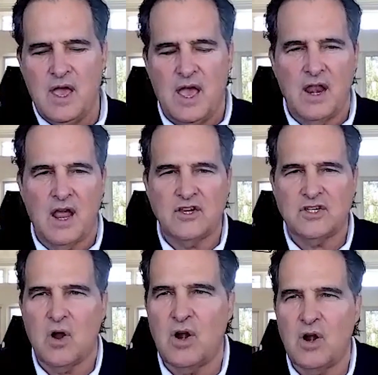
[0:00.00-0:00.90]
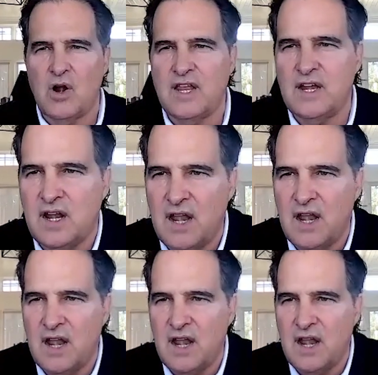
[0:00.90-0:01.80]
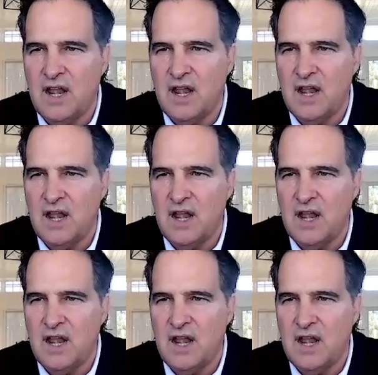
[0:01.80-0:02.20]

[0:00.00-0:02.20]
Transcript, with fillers: and I start eating at 11.